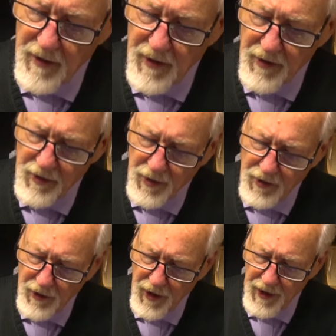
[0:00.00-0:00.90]
this
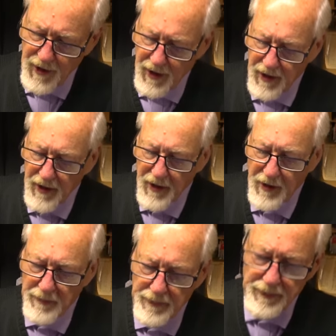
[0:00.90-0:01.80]
looks like a.
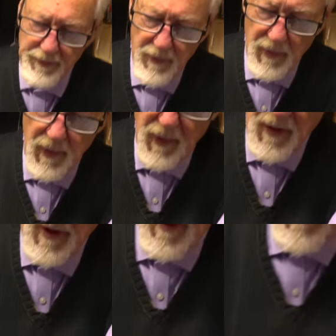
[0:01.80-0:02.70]
Um, it